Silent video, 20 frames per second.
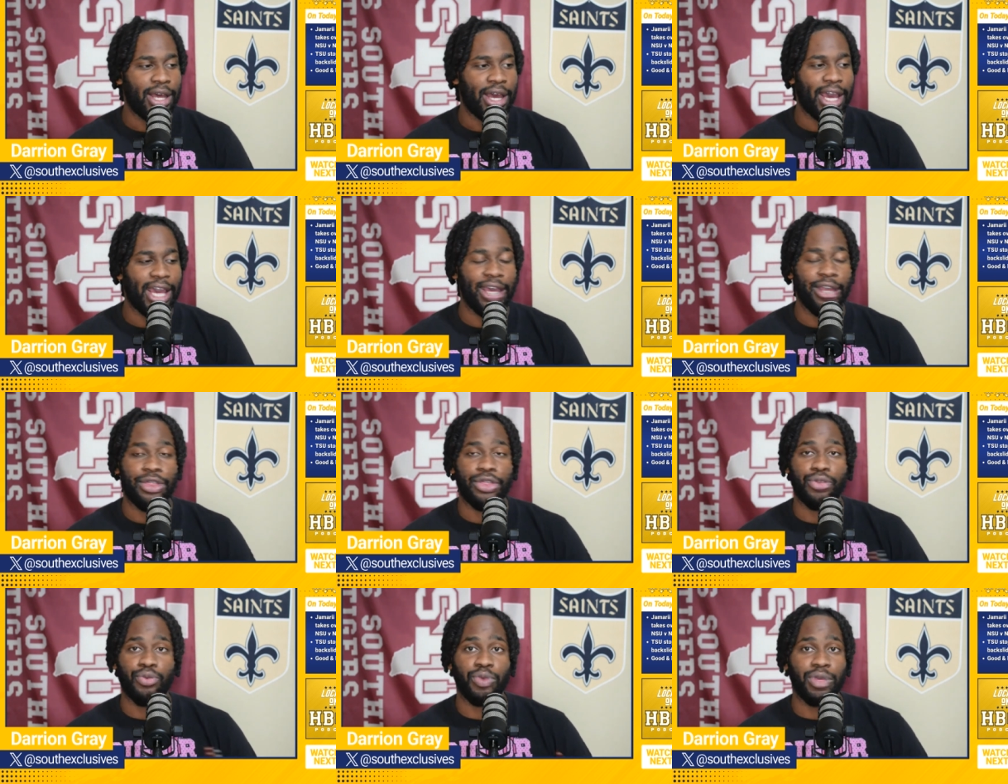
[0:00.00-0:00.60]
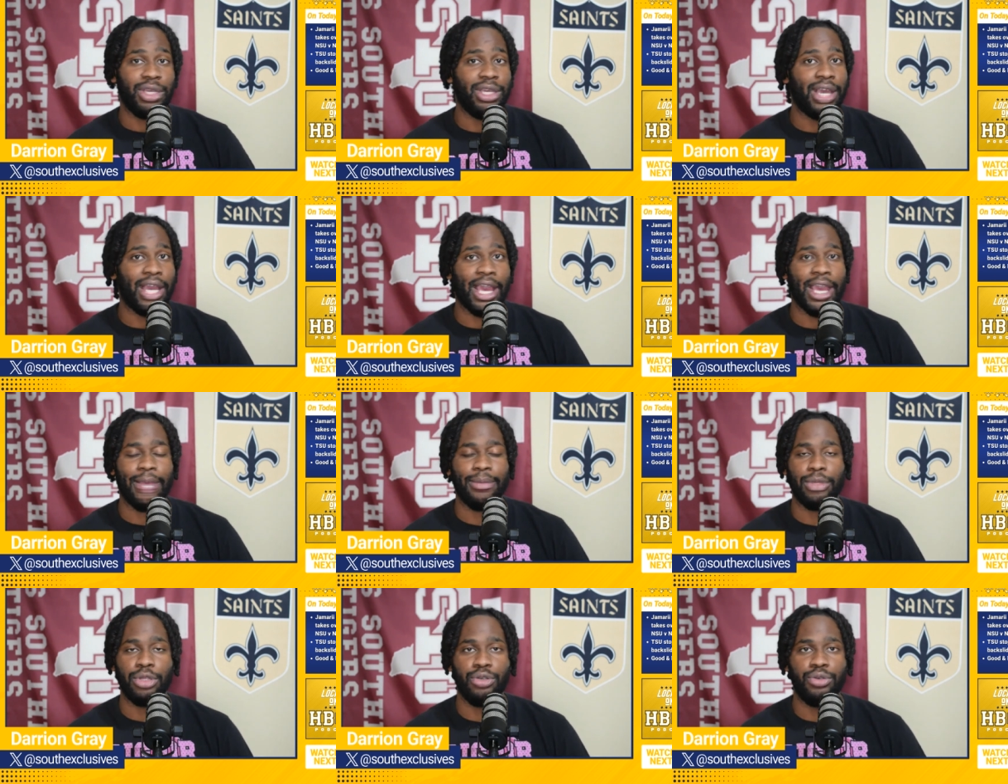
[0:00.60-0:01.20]
a
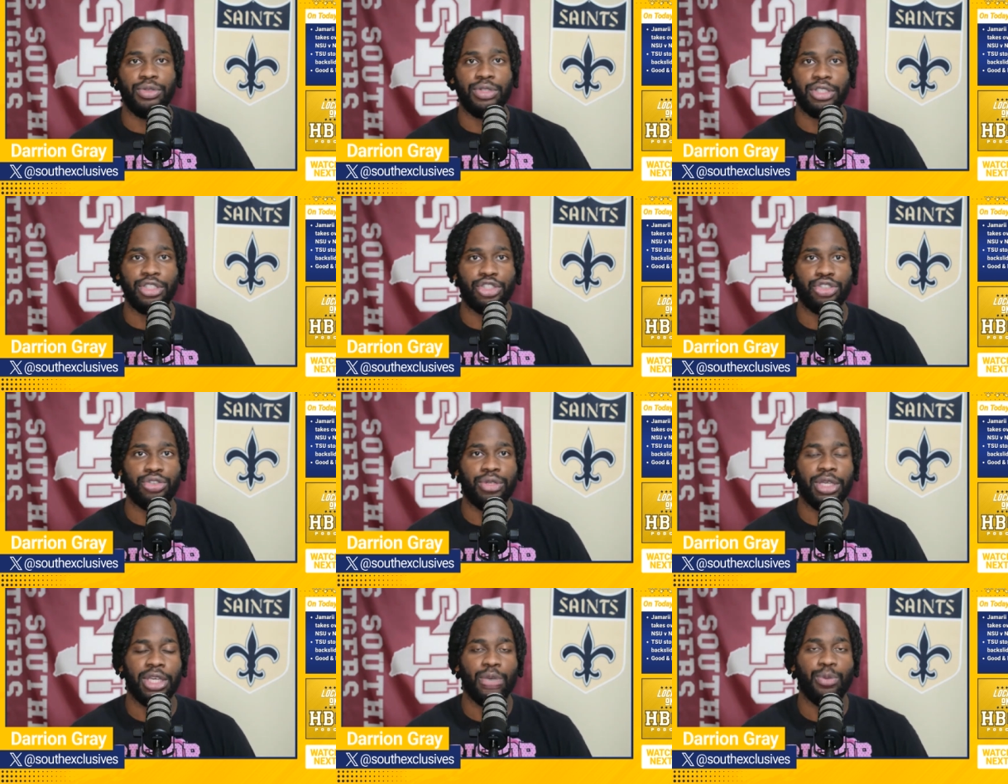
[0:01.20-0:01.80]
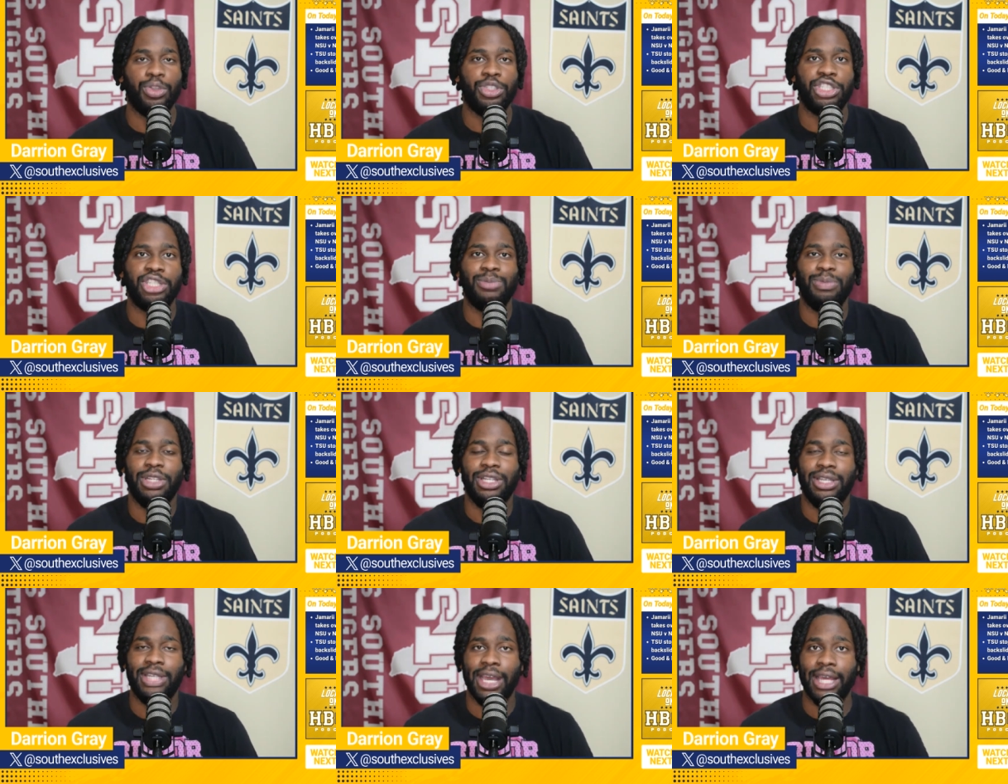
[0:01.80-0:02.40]
3-game losing streak. It would just
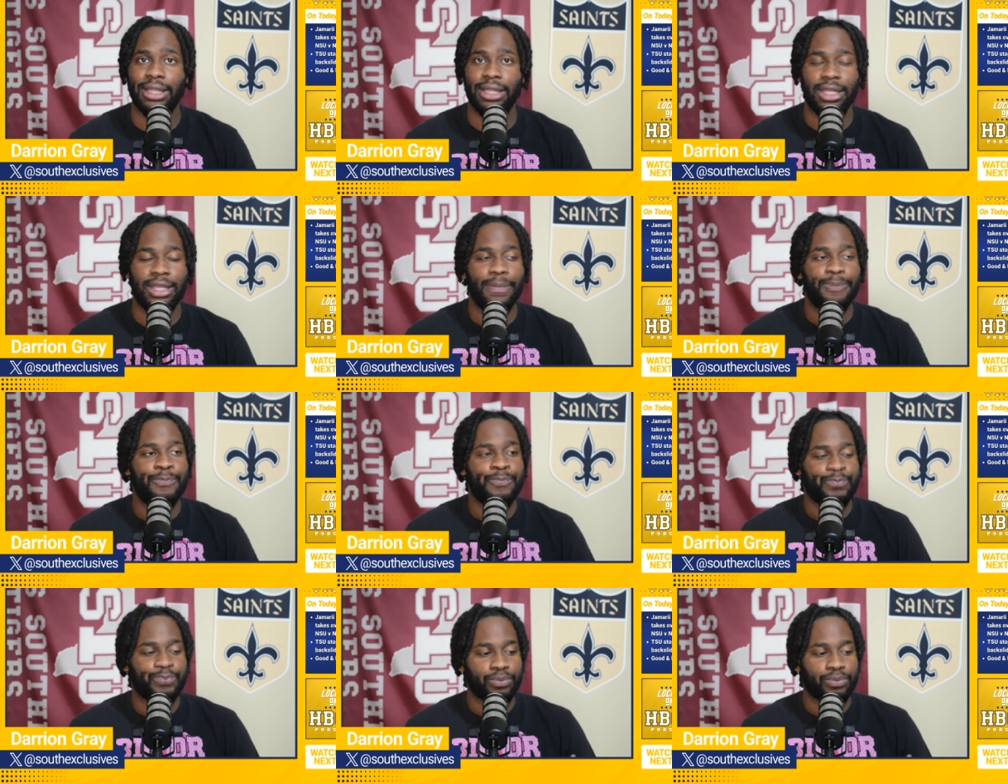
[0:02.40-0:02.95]
be deadly.